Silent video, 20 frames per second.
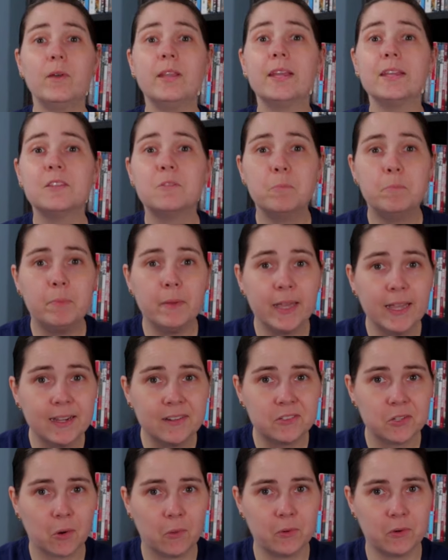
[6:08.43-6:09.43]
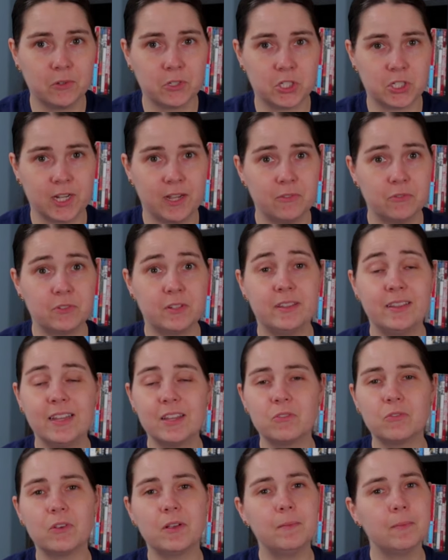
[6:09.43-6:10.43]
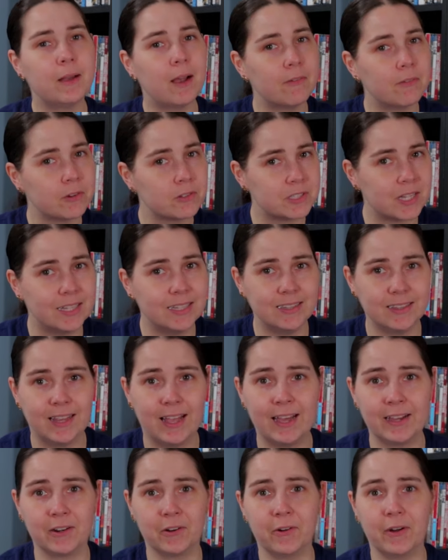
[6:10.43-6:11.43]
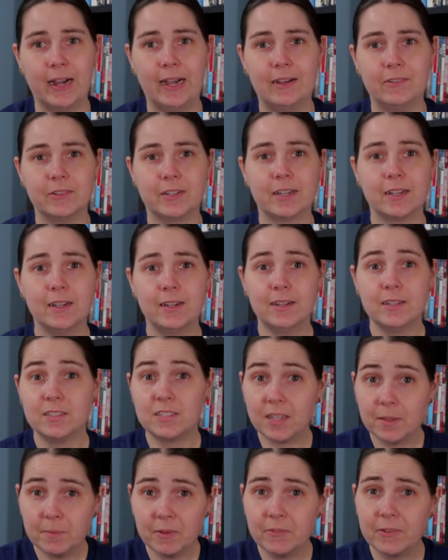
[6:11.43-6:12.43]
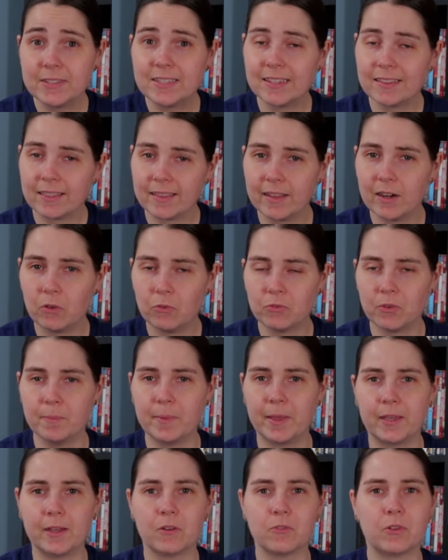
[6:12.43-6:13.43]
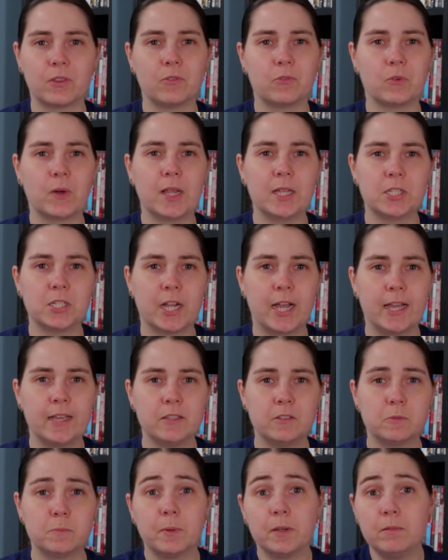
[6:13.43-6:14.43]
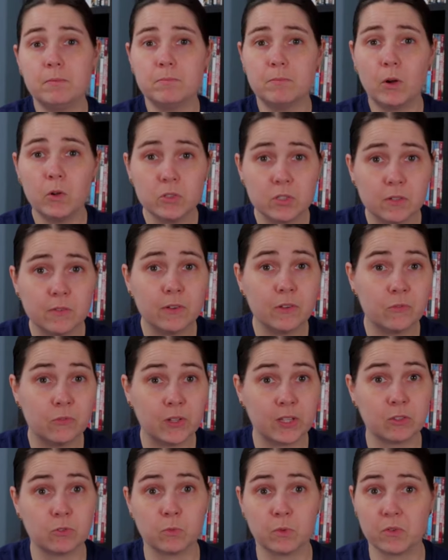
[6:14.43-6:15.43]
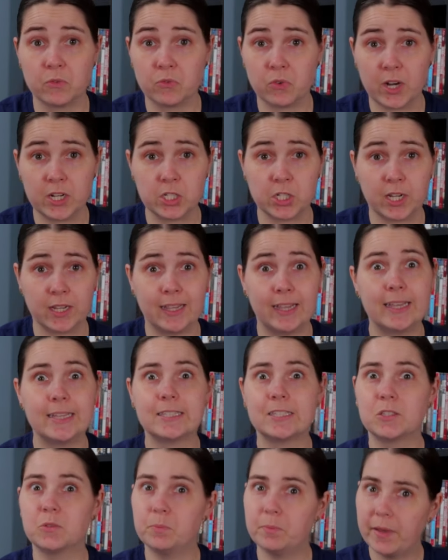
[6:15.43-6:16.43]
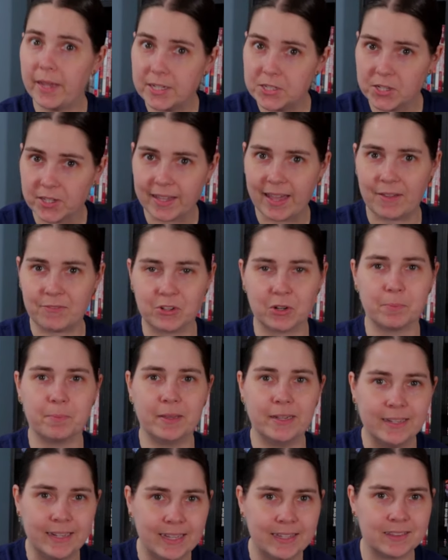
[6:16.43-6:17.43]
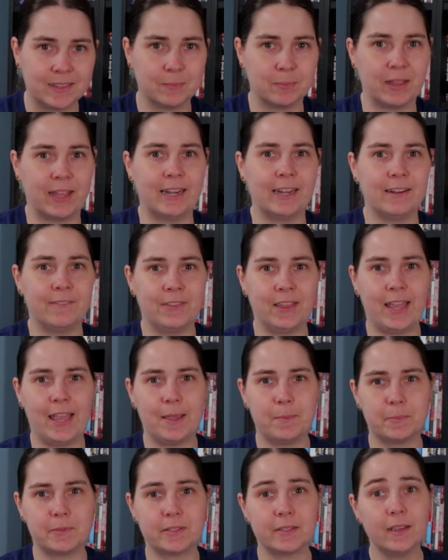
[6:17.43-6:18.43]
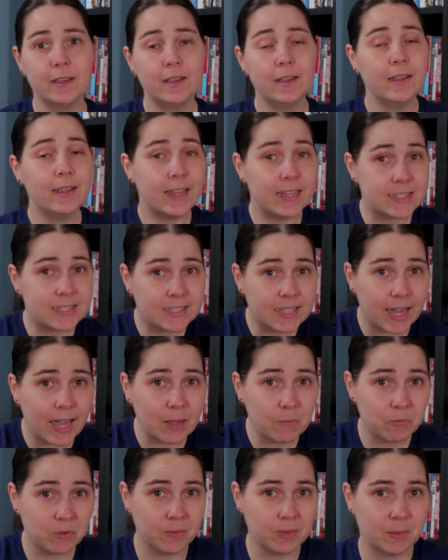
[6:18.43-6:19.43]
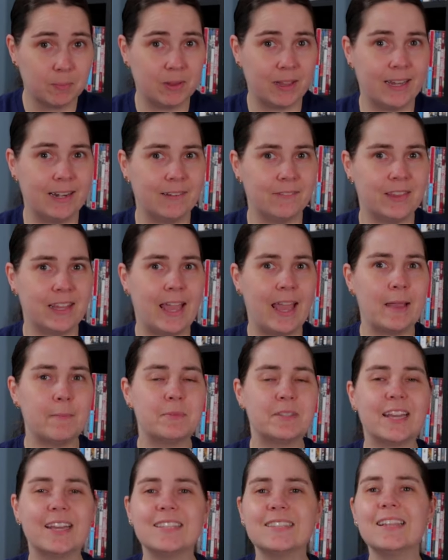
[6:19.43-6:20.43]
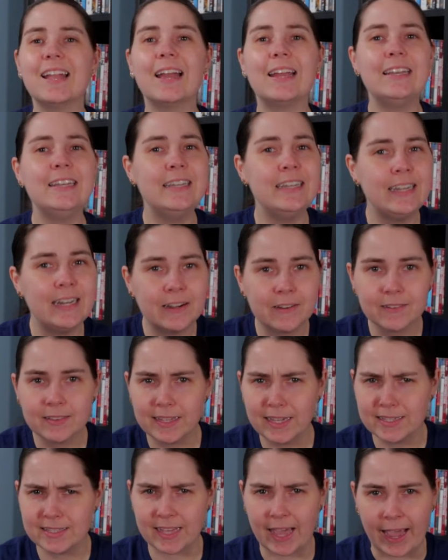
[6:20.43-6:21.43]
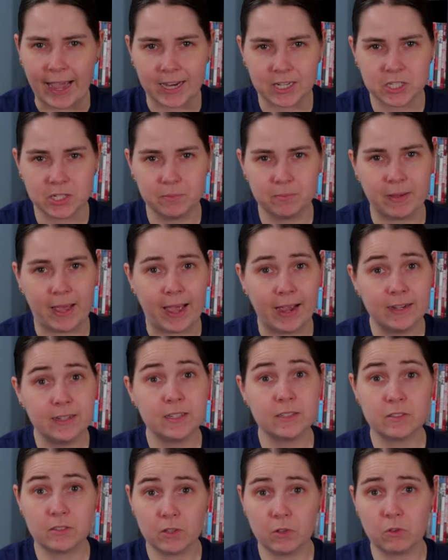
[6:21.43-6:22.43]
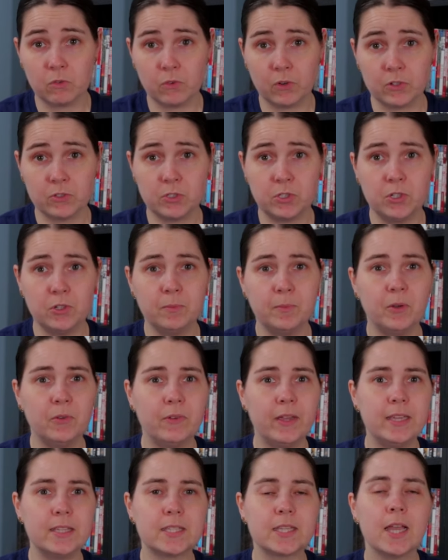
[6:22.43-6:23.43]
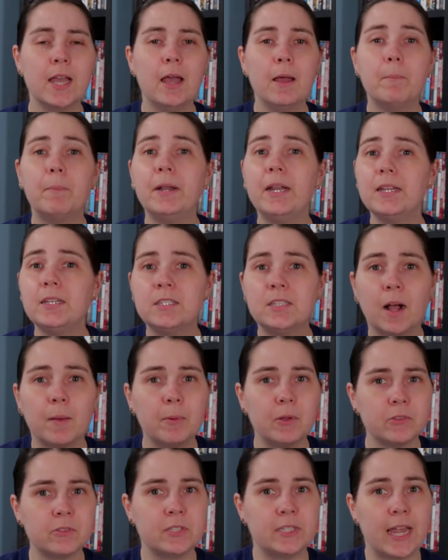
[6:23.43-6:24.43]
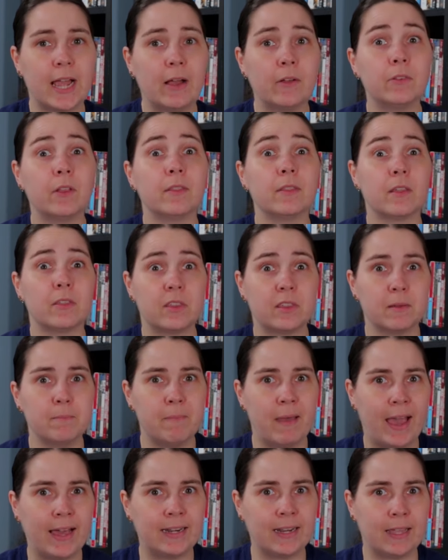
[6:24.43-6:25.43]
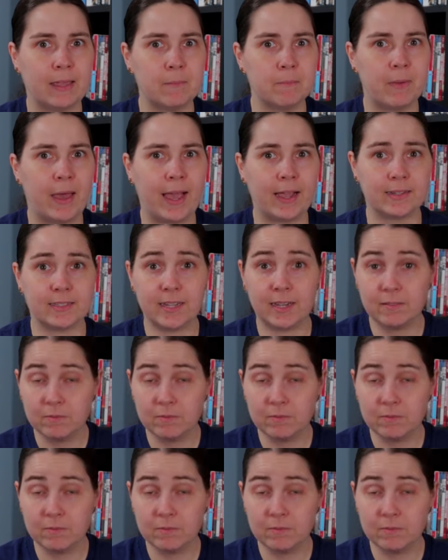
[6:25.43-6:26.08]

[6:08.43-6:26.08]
With its big tonal shift, this film covers a lot of ground. Some of it's a little familiar for the franchise, but most of it feels refreshing, especially after Beneath the Planet of the Apes. Escape from the Planet of the Apes is not nearly as action-packed as those first two movies, but it doubles down on the thematic impact